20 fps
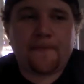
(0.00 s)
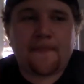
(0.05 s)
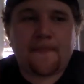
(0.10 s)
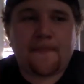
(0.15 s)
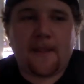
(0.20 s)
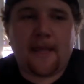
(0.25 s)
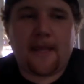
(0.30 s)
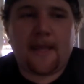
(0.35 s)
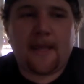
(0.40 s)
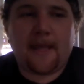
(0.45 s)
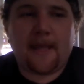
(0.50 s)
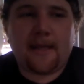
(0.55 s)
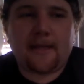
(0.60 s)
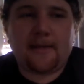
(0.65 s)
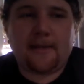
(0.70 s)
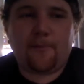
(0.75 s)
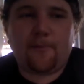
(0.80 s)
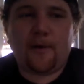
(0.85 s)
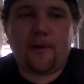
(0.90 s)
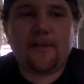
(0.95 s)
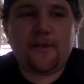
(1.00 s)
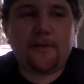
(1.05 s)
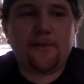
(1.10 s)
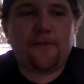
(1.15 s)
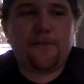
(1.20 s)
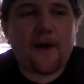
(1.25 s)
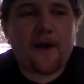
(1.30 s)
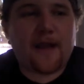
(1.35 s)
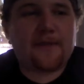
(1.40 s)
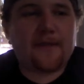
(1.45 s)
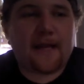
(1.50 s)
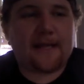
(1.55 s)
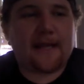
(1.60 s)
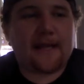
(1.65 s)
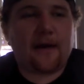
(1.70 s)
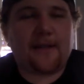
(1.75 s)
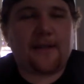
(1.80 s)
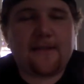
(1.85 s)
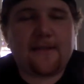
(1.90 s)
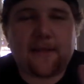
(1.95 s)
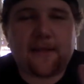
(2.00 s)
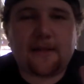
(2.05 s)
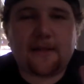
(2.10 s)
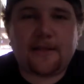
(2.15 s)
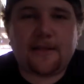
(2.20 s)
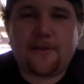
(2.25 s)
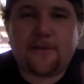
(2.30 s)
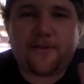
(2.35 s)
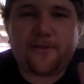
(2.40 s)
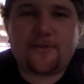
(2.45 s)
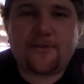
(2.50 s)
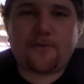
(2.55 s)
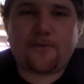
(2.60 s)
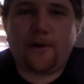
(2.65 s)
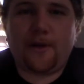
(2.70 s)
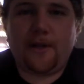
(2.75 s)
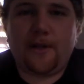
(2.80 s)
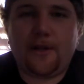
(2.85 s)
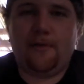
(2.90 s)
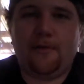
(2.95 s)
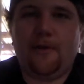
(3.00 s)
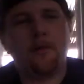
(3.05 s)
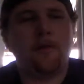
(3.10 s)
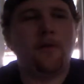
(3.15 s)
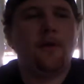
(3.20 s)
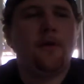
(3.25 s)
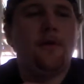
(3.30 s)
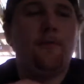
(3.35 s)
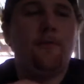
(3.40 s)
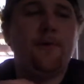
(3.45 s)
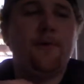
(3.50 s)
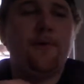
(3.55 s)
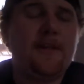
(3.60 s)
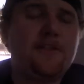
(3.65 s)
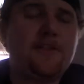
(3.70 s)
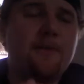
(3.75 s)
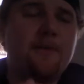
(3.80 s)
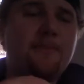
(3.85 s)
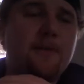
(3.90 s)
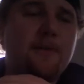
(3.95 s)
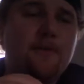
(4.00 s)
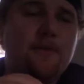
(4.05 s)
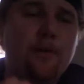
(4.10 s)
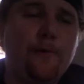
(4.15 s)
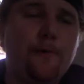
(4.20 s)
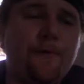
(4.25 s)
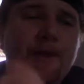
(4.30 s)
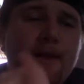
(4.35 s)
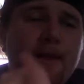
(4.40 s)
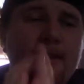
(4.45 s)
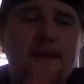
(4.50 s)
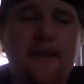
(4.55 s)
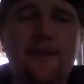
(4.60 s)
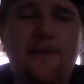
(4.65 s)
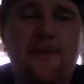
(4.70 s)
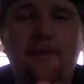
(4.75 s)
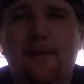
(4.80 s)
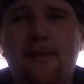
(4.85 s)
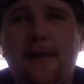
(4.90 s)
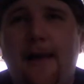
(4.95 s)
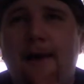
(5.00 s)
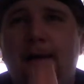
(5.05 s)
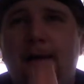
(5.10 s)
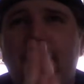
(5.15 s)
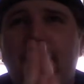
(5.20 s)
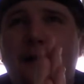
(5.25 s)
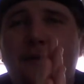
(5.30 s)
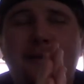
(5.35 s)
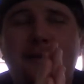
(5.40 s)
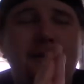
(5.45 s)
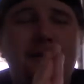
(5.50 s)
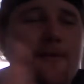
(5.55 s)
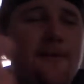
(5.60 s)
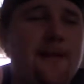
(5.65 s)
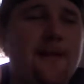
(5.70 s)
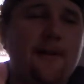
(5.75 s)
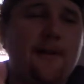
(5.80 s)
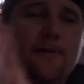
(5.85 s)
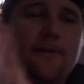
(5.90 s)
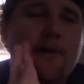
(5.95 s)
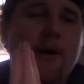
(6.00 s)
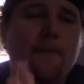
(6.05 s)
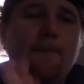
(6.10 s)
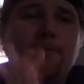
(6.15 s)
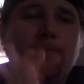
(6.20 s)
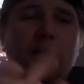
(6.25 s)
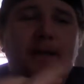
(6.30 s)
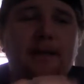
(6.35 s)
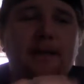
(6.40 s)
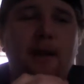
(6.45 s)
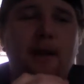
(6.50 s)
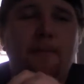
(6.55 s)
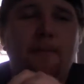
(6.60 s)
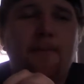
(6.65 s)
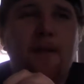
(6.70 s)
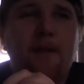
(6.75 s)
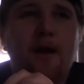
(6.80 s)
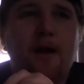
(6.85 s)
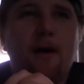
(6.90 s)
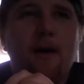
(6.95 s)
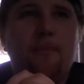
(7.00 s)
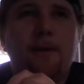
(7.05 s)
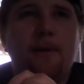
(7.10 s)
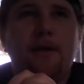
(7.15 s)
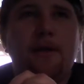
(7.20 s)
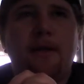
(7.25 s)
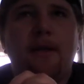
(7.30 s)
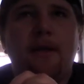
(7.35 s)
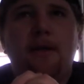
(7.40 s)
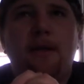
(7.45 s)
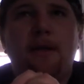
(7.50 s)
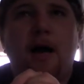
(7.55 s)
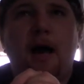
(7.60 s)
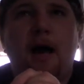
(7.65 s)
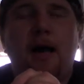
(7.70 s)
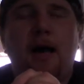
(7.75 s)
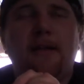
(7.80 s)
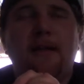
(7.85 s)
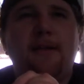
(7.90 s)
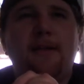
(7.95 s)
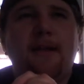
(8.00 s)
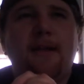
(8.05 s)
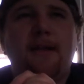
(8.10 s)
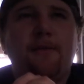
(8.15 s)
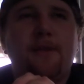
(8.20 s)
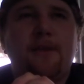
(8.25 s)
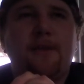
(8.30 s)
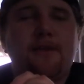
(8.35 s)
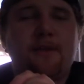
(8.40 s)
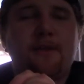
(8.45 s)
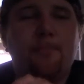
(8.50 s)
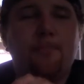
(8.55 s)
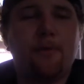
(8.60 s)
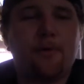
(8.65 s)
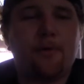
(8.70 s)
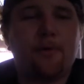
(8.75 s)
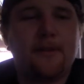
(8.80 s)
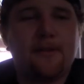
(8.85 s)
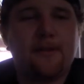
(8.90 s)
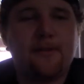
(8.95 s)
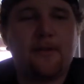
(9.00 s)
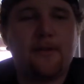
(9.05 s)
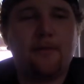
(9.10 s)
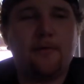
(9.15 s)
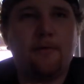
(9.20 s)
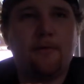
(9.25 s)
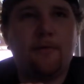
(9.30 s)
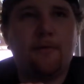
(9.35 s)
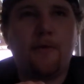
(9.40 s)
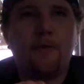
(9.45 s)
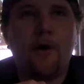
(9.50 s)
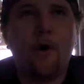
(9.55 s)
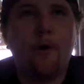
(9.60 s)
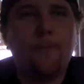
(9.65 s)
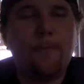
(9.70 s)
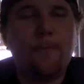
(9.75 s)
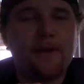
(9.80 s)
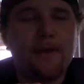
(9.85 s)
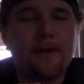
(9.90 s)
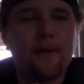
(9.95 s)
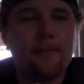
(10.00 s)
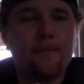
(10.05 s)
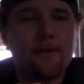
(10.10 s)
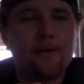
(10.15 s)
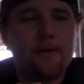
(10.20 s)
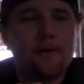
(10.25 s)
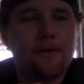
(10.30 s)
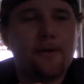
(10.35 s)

and once you find that out, that's gonna destroy you. We then jump to Luffy and Caesar Clown. Caesar Clown is all bloodied up, beat up. He tells his subordinates to open up